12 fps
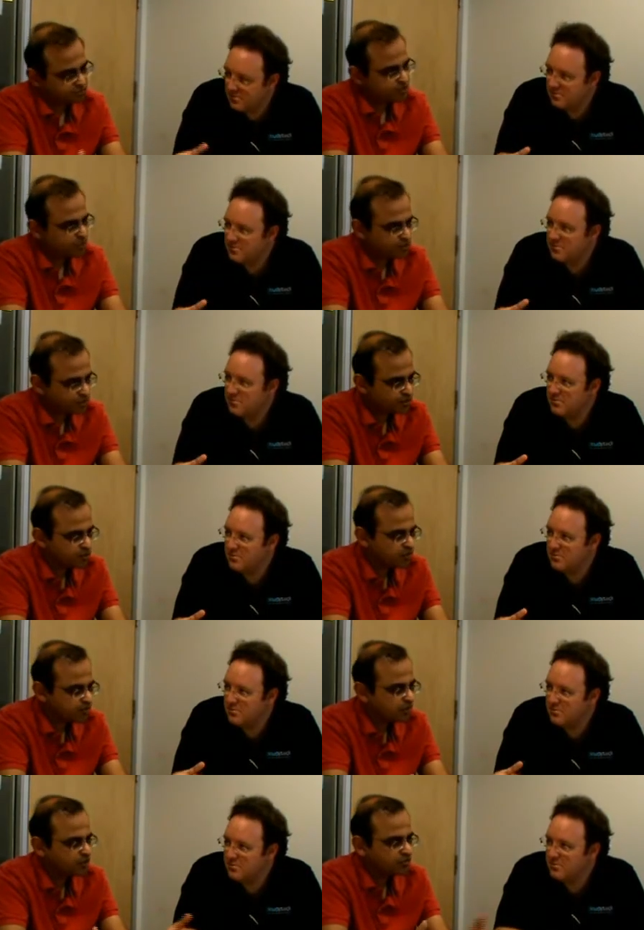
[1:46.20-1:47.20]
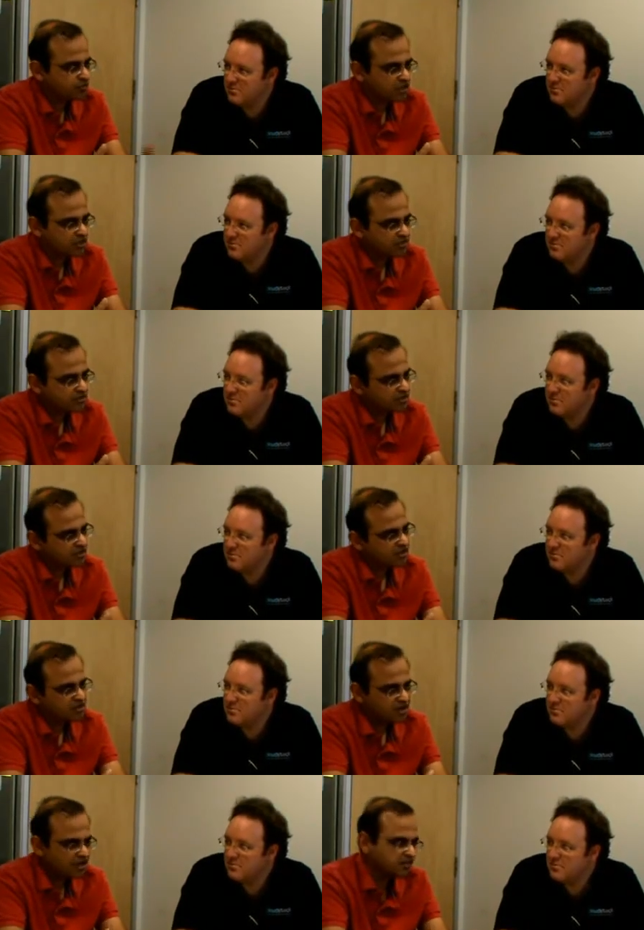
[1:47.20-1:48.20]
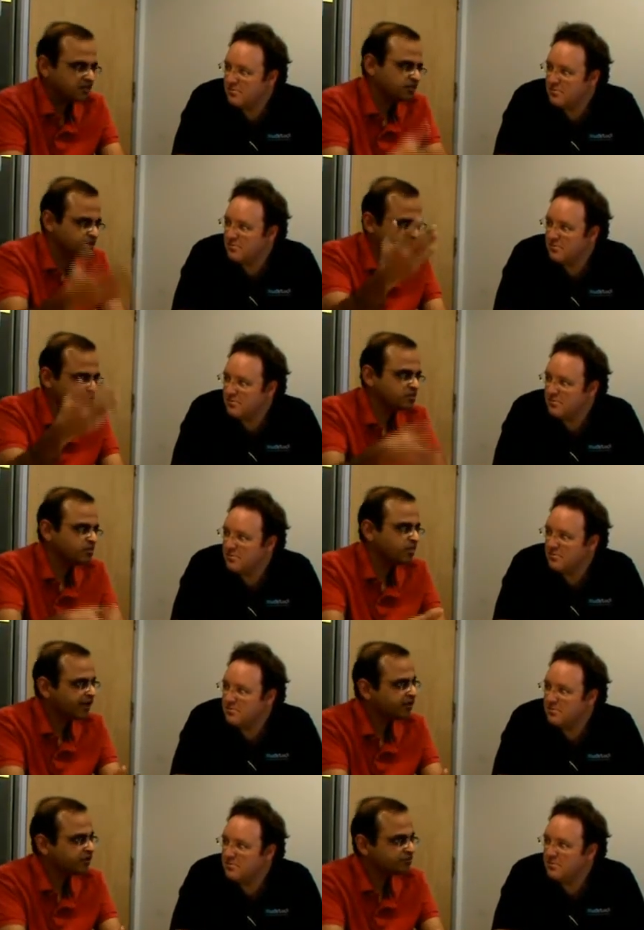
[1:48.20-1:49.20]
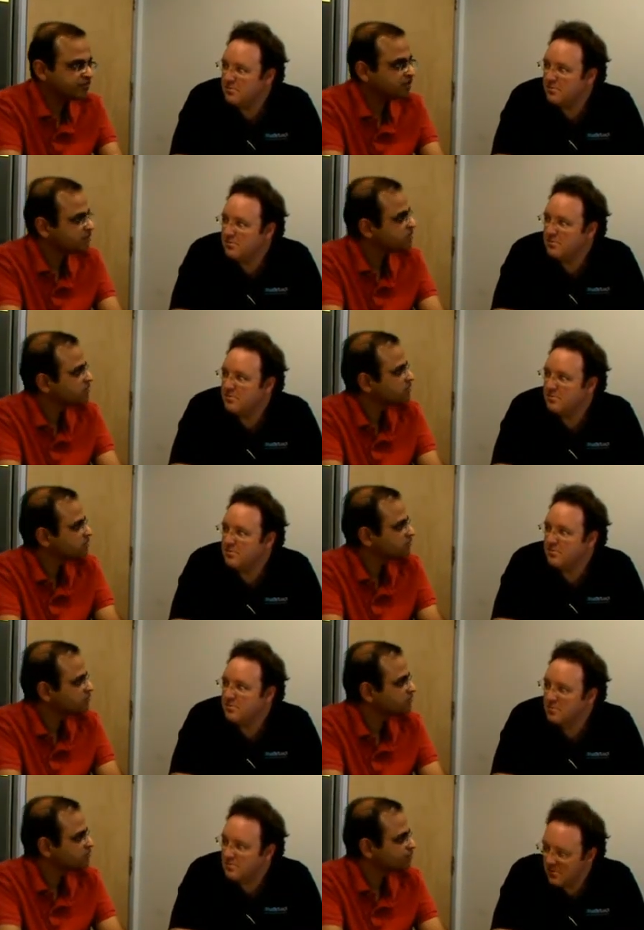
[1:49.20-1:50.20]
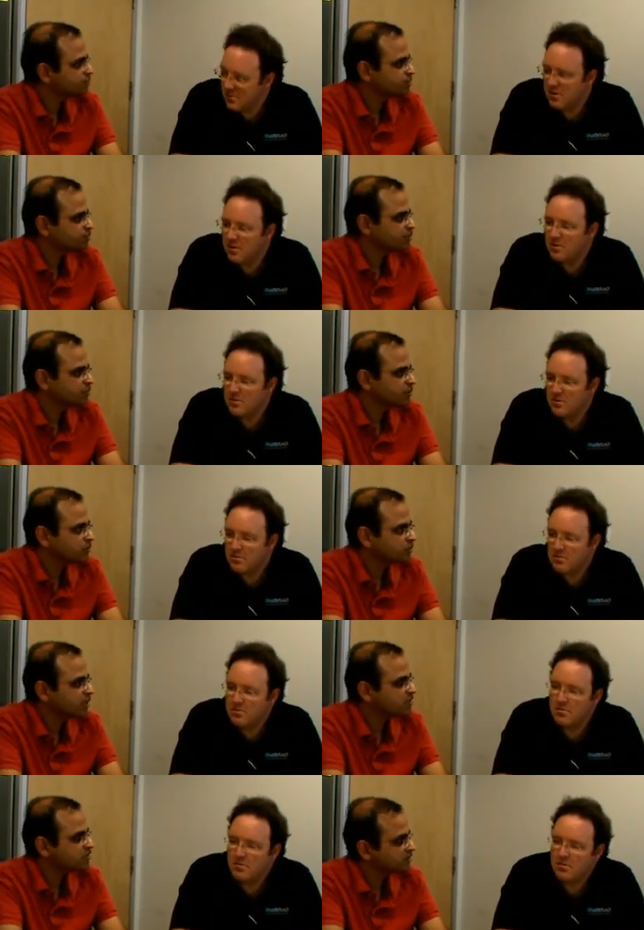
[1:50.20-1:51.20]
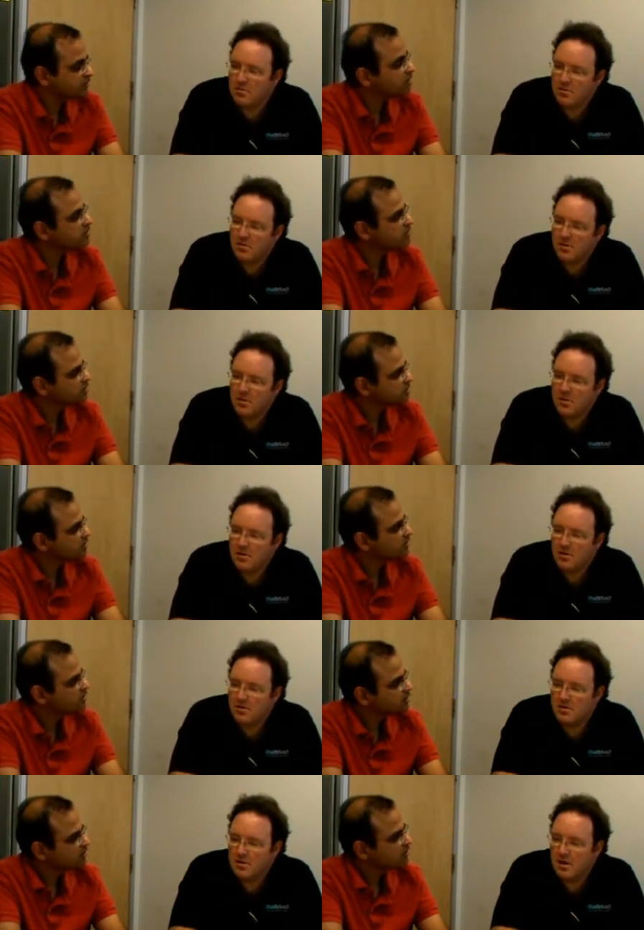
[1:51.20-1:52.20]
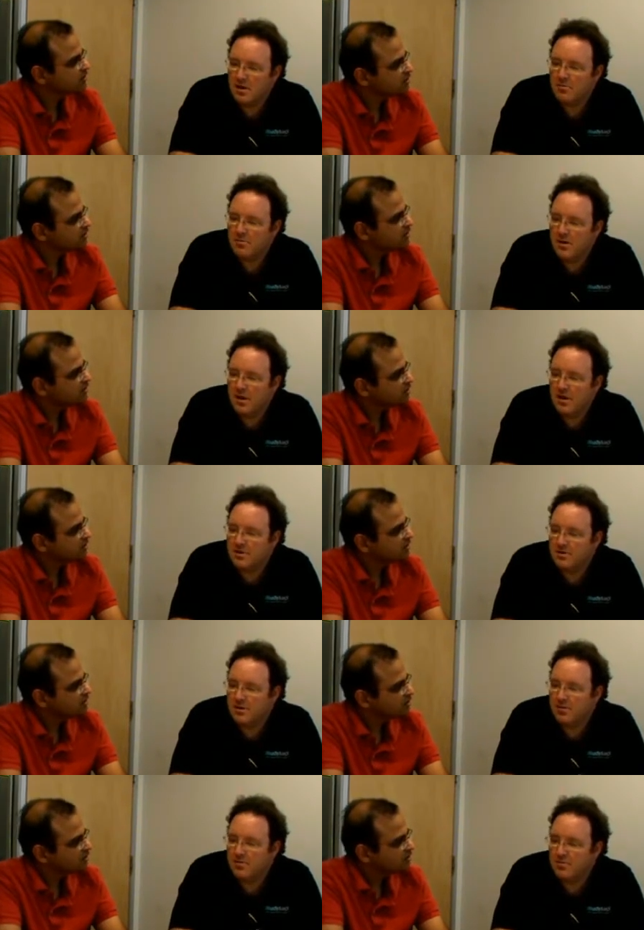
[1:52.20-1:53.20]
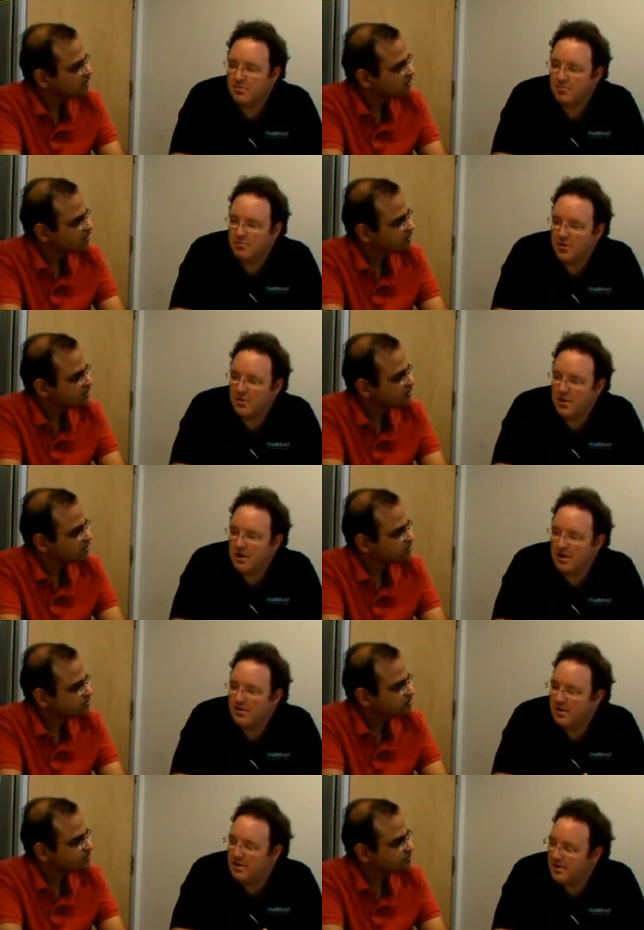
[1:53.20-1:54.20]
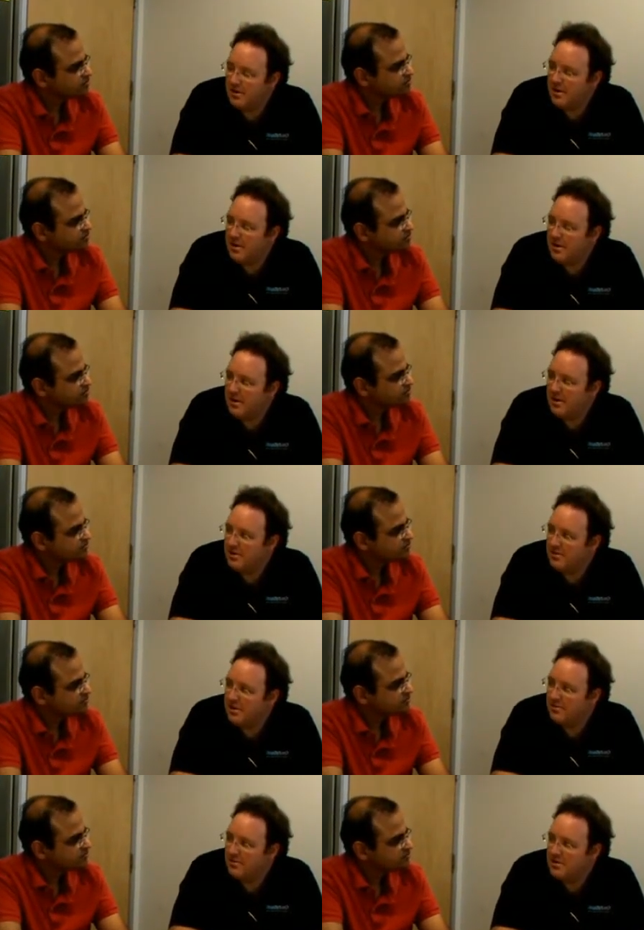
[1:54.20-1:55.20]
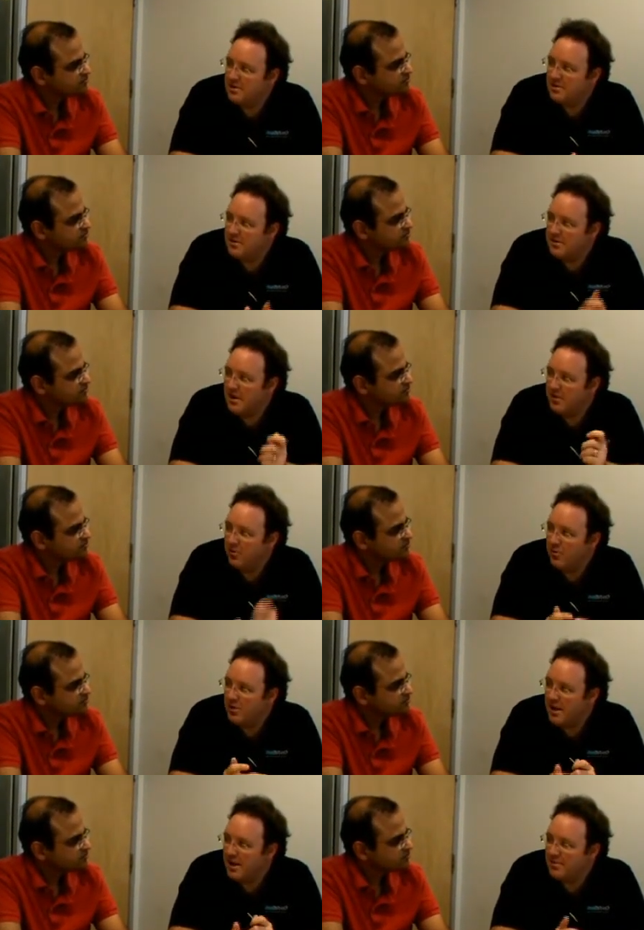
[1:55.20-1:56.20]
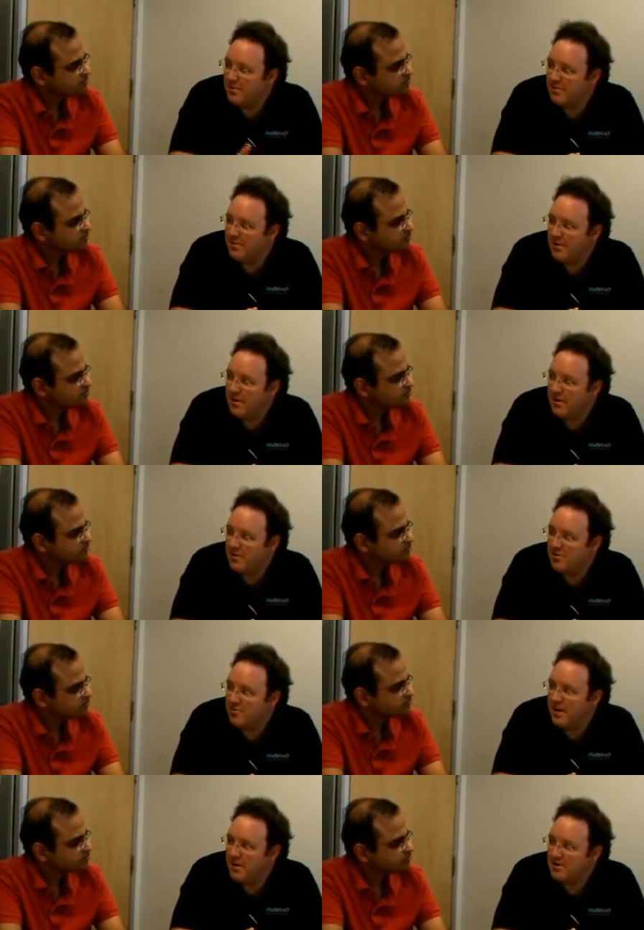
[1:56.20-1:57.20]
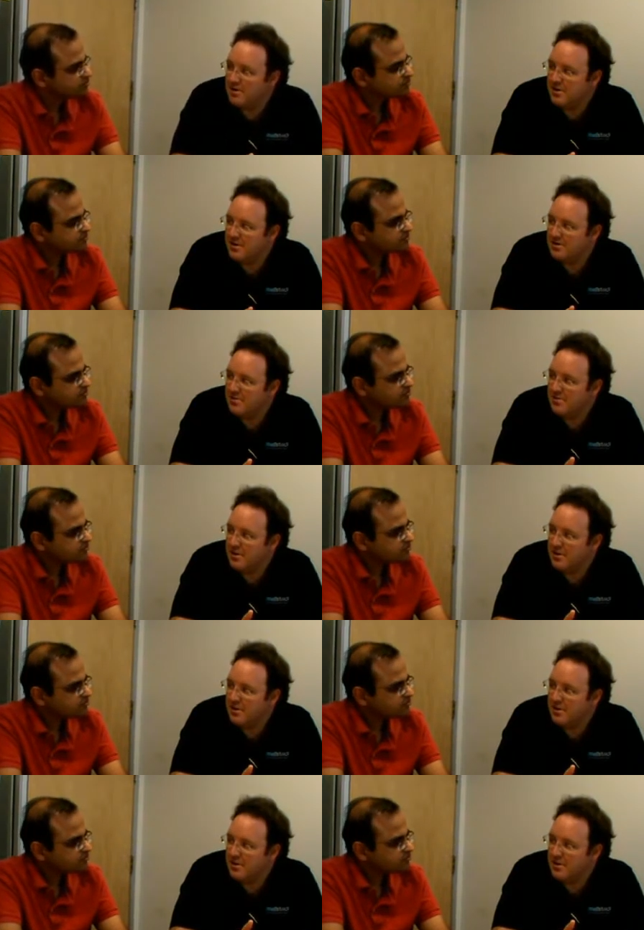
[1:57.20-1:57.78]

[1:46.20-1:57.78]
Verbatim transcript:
Speaker 1: Which port do you want to be load balanced? And then you choose the backend VMs, which will be load balanced against.
Speaker 2: Um, and so you can even uh, you can even tell it what type of uh, load balancing